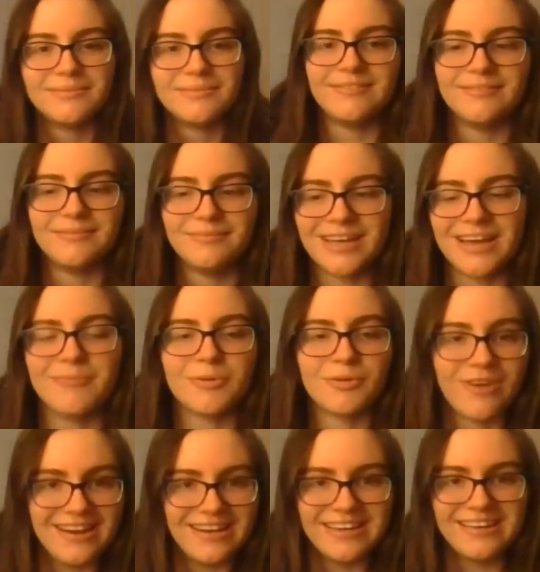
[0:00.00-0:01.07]
become a
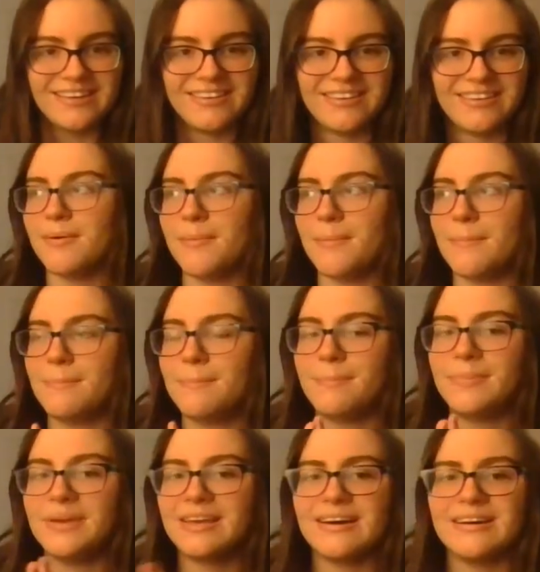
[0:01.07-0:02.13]
Radiant,
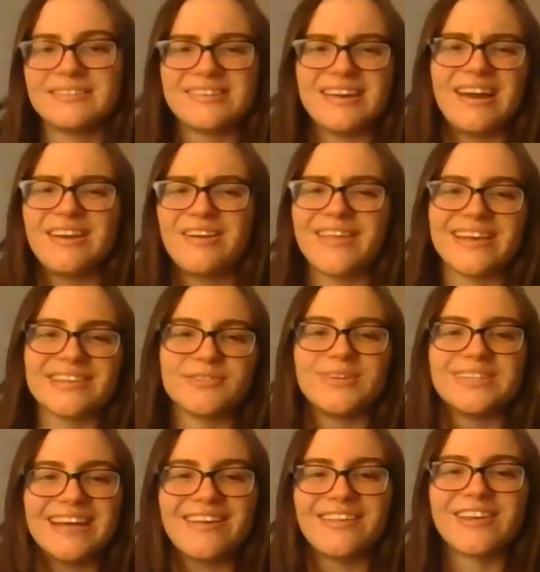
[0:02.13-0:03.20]
because I know that's what
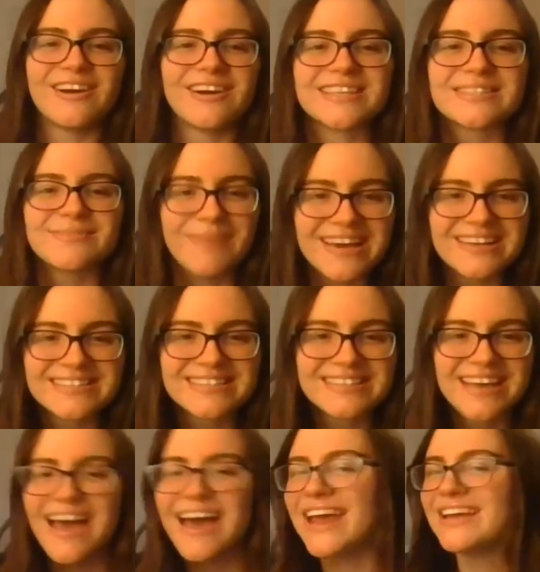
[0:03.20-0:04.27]
Dalinar expects,
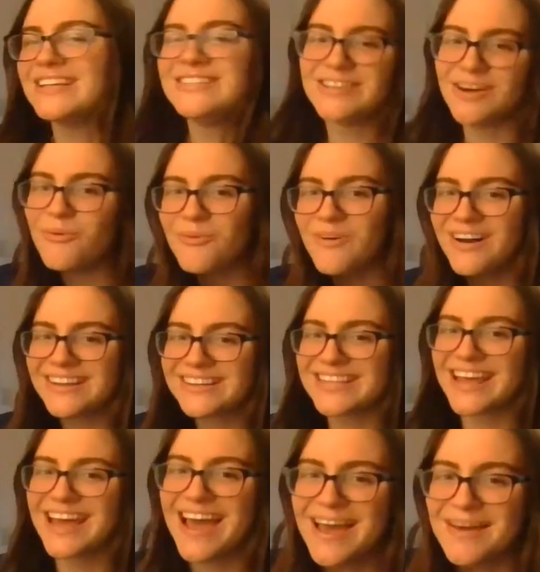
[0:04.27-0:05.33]
and I don't want it to
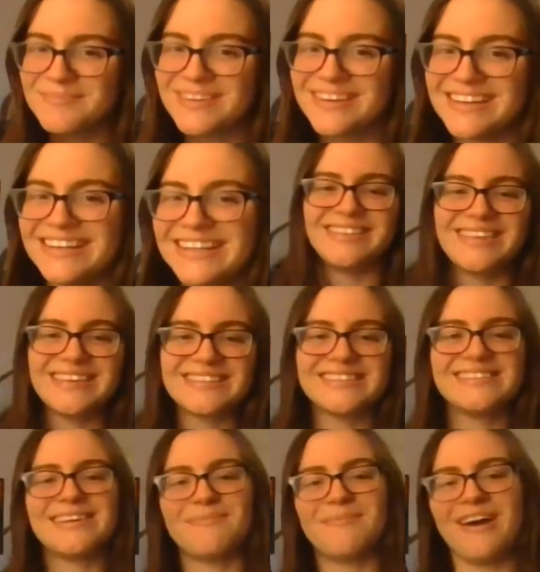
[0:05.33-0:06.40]
happen. This is
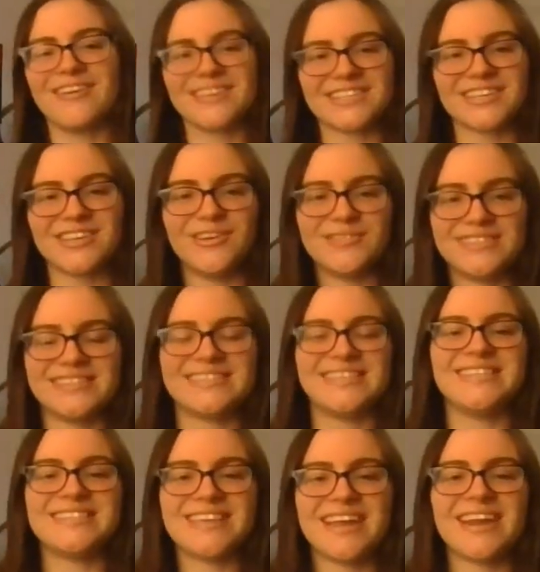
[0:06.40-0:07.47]
about as close as
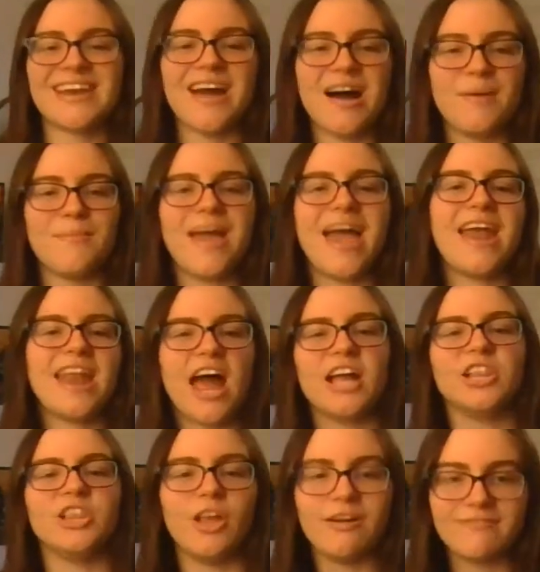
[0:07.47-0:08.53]
he's gonna come, and I
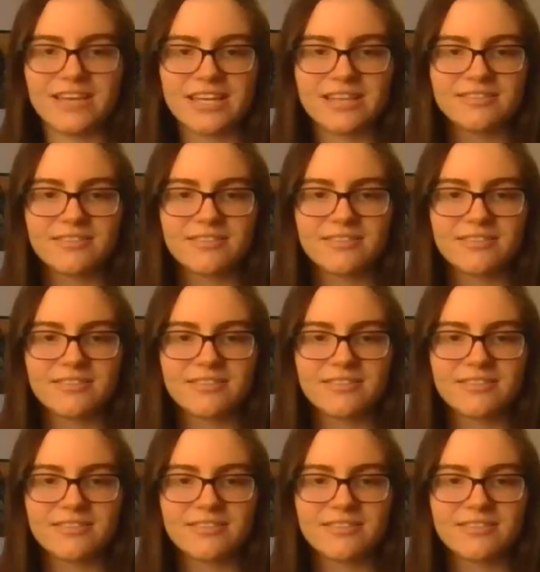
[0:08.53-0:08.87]
love it.